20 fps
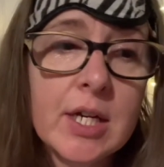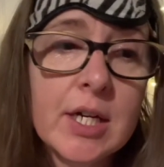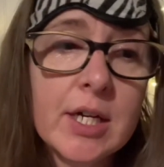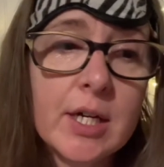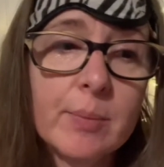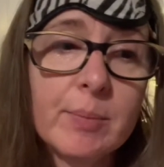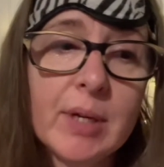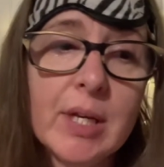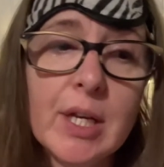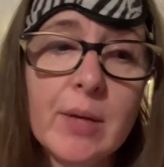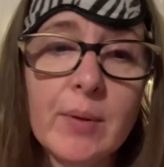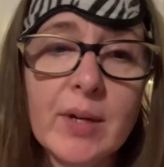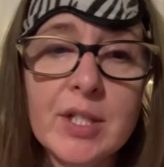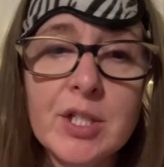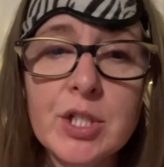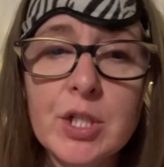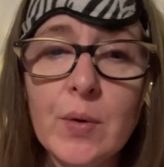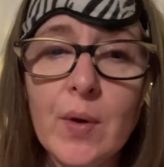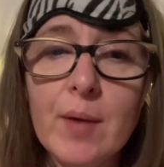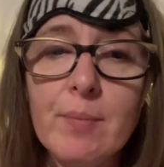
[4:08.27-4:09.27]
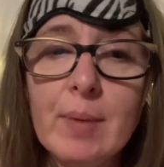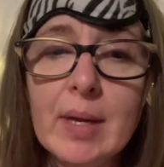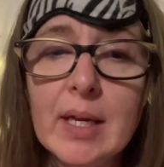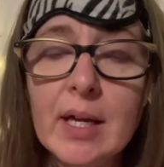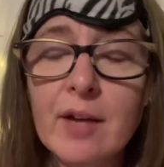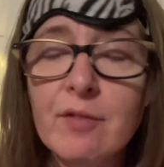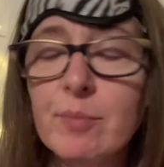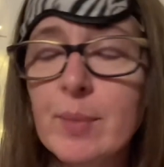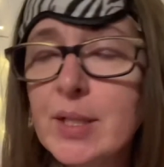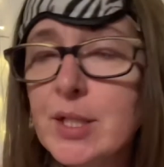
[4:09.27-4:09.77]

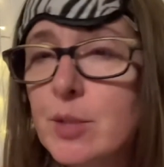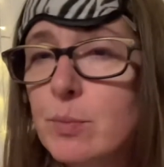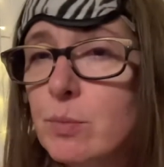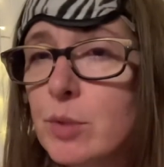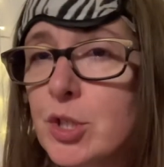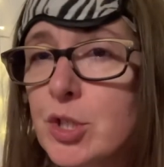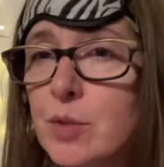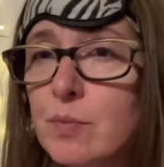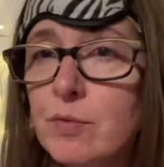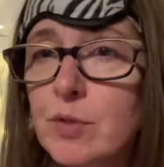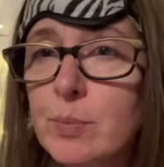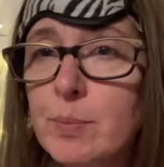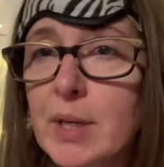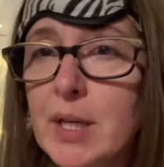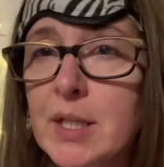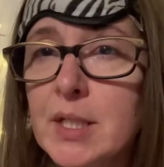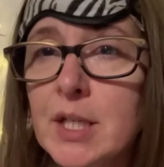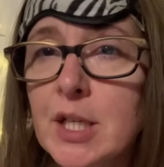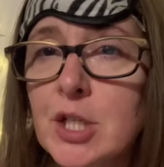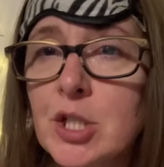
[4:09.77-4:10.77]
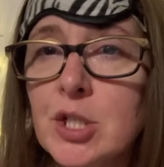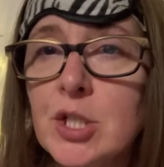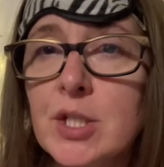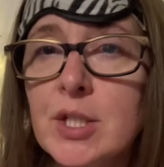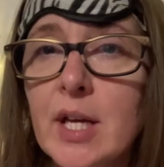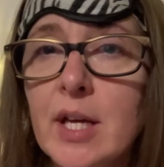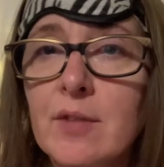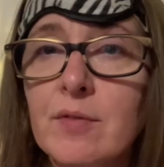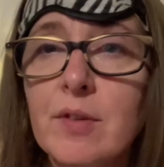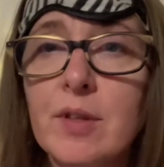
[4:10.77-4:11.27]
I've made some worshipful meditations
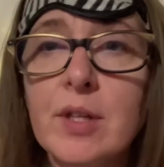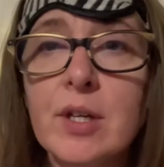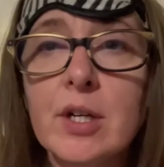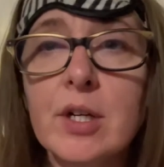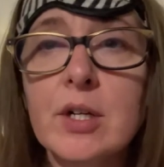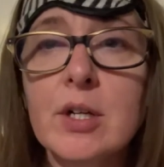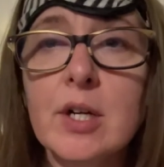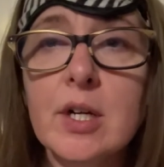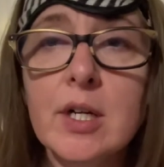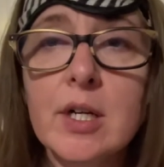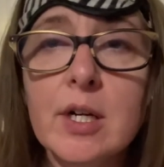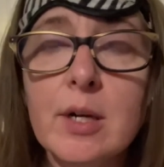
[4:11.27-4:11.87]
out of it there.